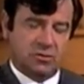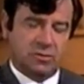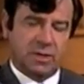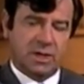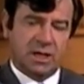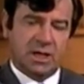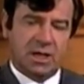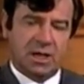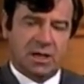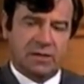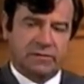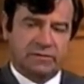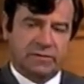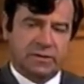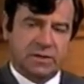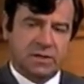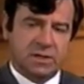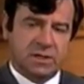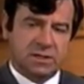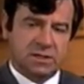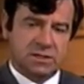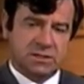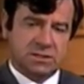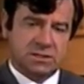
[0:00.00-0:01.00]
you may have
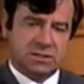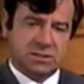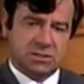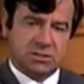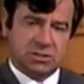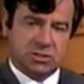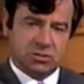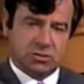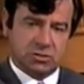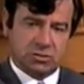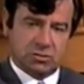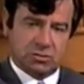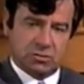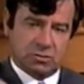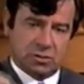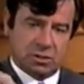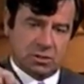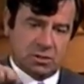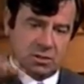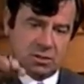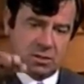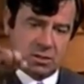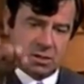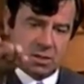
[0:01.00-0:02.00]
these, too.
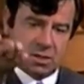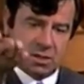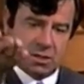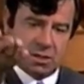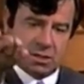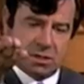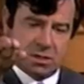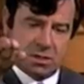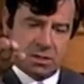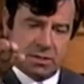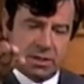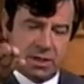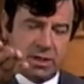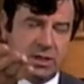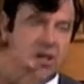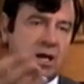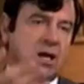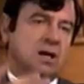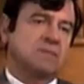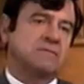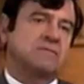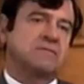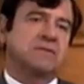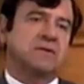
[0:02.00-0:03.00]
They're
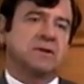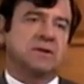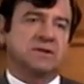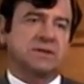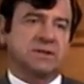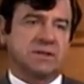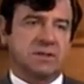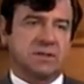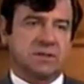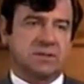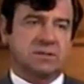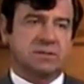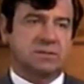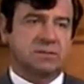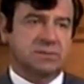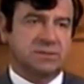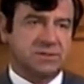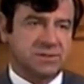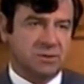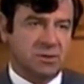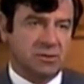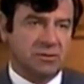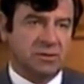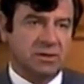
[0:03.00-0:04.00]
non-filtered.
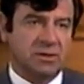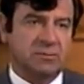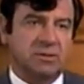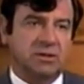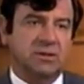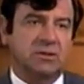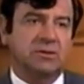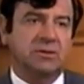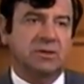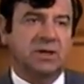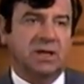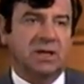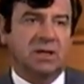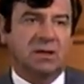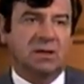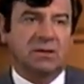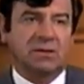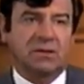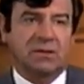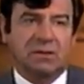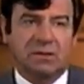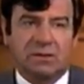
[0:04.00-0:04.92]
Smoke them in good health.